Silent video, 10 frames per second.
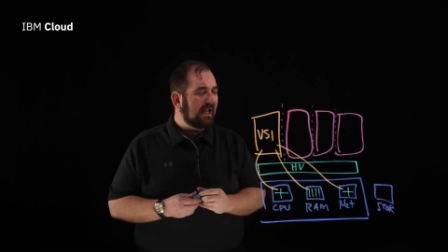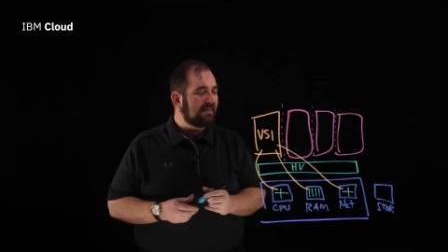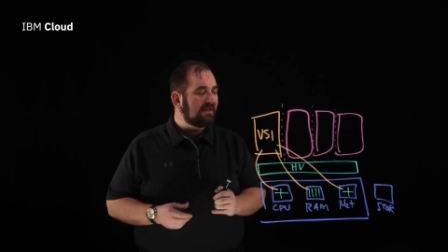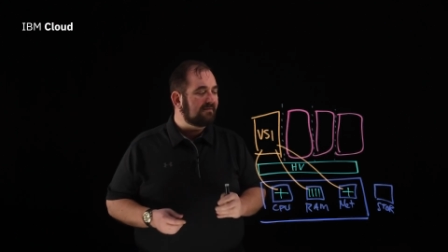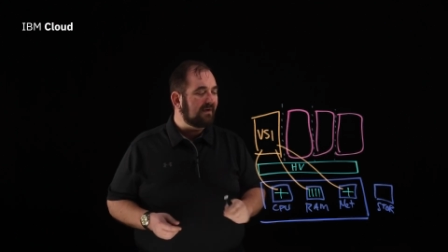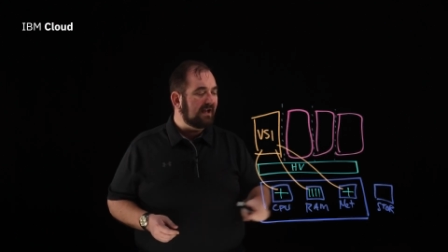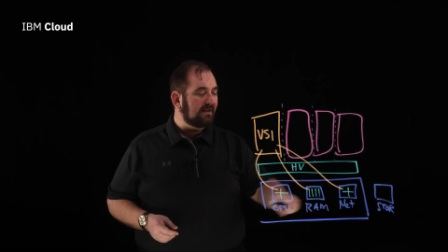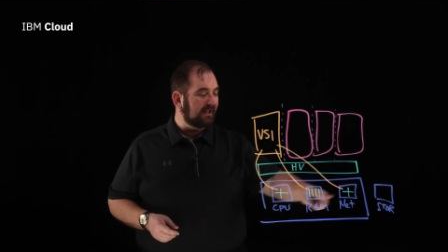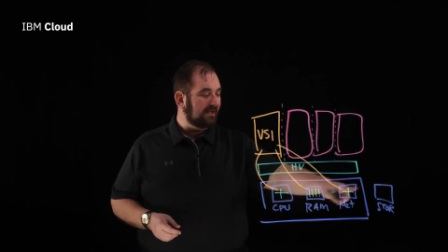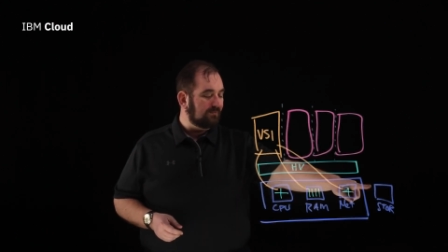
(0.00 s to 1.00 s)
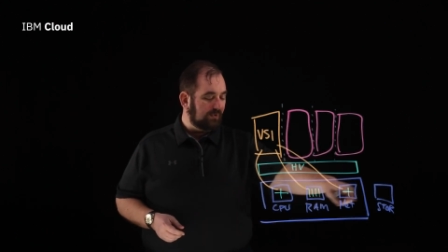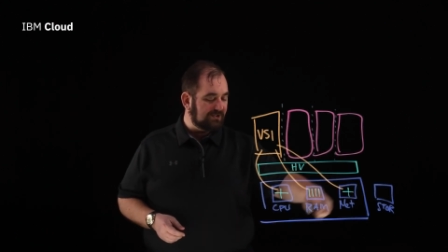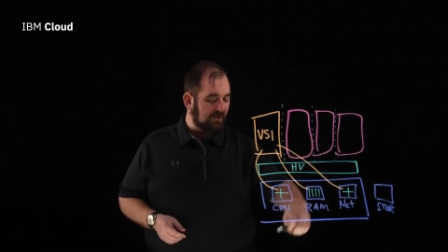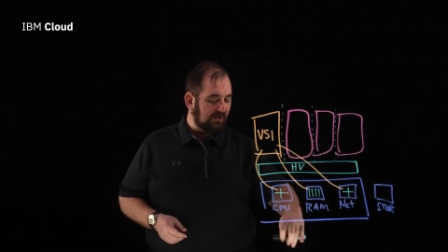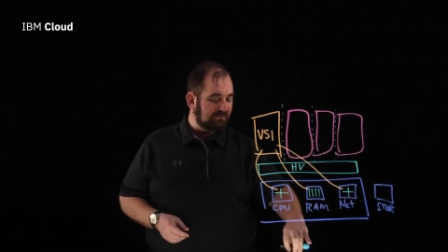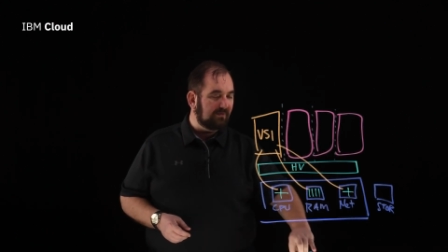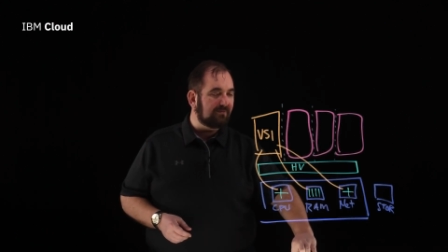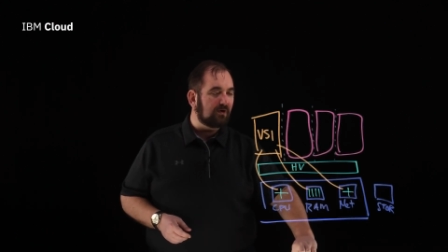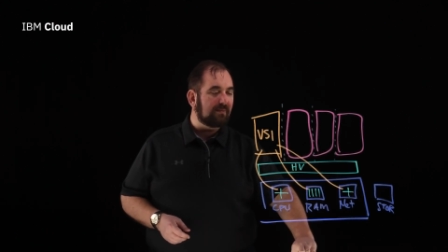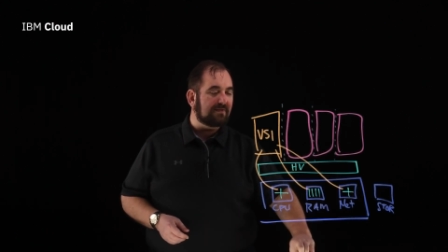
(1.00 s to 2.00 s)
And then finally, we talked
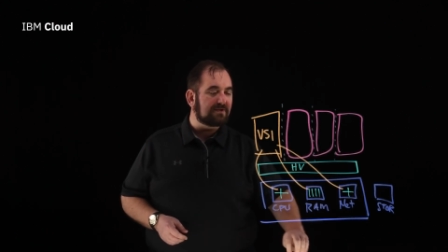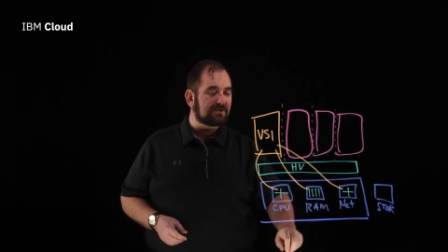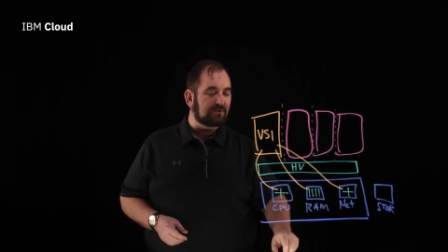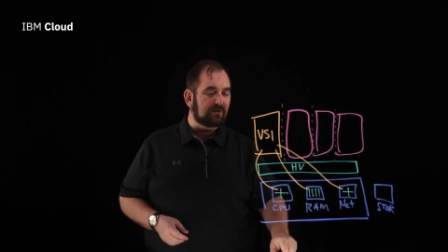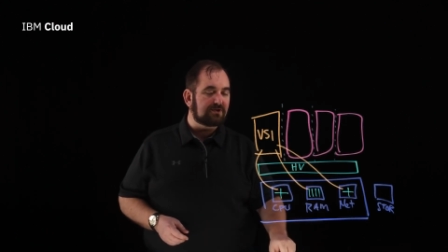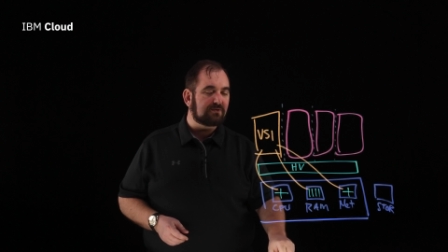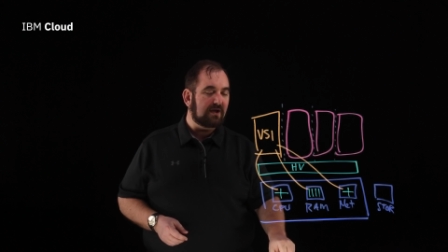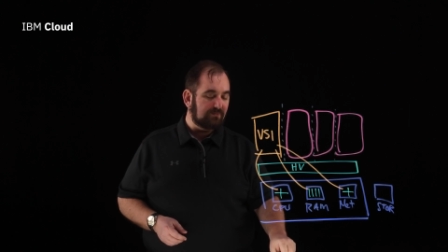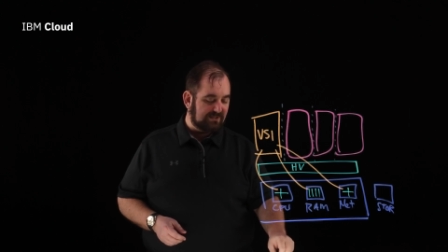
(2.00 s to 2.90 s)
before about the storage, right?